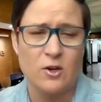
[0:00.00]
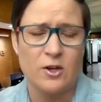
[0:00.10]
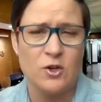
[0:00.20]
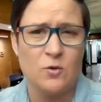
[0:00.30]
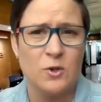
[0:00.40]

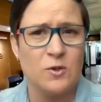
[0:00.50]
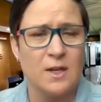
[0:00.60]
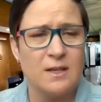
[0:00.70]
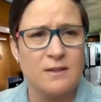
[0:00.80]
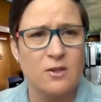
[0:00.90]
started, you were
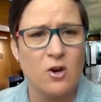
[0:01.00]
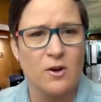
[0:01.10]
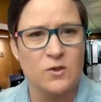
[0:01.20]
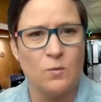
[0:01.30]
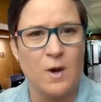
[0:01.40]
doing
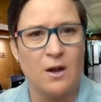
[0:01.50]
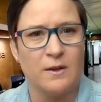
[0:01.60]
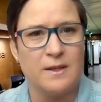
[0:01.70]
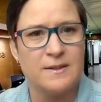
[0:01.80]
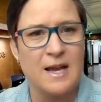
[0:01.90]
Instacart as
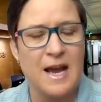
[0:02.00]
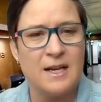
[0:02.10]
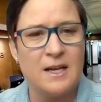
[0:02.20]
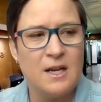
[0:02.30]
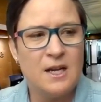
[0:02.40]
well. Is
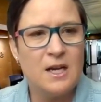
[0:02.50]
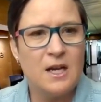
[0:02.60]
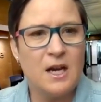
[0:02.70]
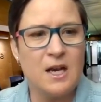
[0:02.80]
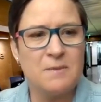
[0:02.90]
that
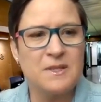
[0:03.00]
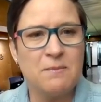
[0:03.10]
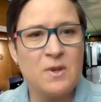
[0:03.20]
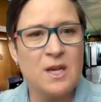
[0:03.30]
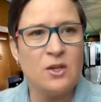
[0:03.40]

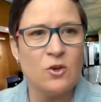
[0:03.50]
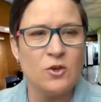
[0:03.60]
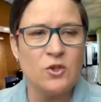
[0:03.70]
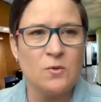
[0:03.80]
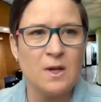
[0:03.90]
something
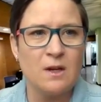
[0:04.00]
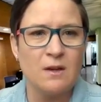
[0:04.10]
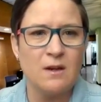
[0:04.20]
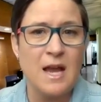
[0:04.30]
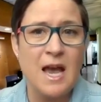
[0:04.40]
you're
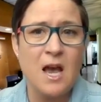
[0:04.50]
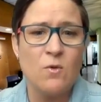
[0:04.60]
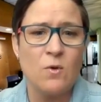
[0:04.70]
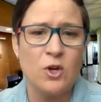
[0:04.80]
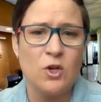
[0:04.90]
doing
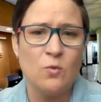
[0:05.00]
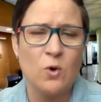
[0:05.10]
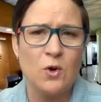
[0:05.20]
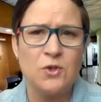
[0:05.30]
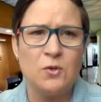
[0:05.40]
now, or you
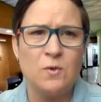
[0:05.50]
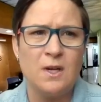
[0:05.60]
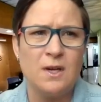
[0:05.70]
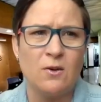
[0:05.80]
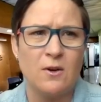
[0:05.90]
were
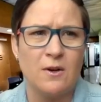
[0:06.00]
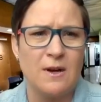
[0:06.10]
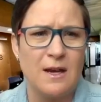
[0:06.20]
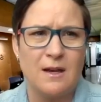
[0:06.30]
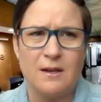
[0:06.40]
doing,
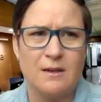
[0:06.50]
or?